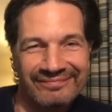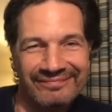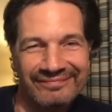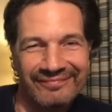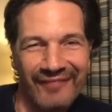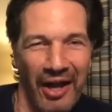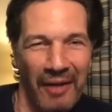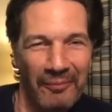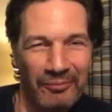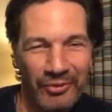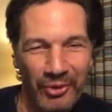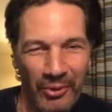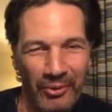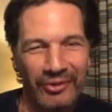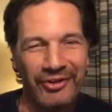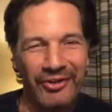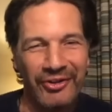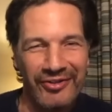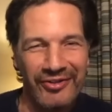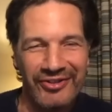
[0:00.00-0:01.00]
I'm
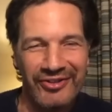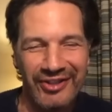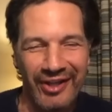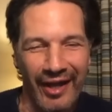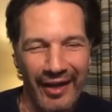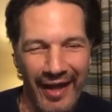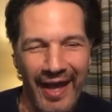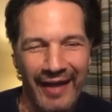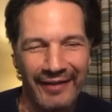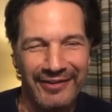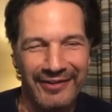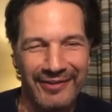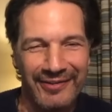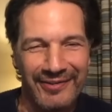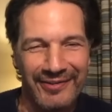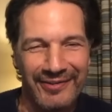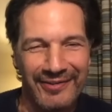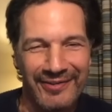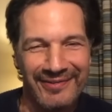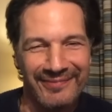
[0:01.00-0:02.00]
doing good, Scott
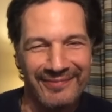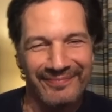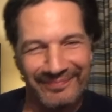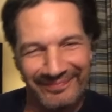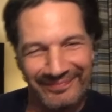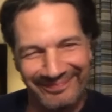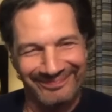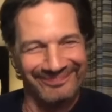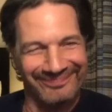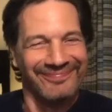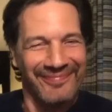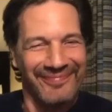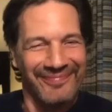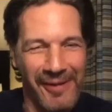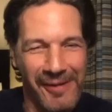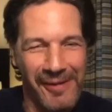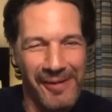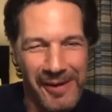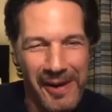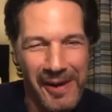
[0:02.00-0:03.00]
Adkins.
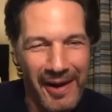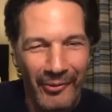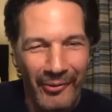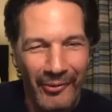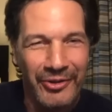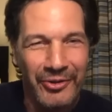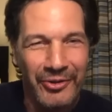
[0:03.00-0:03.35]
How are you,